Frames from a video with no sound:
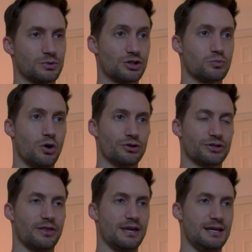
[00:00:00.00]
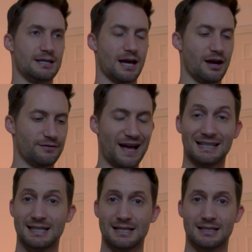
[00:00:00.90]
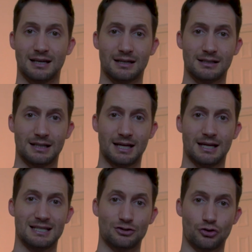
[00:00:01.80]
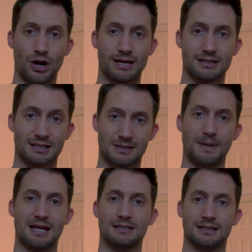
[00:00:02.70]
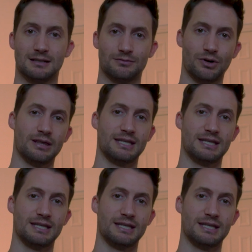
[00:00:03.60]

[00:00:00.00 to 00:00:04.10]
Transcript: which is what the uh, validator is trying to spend, right?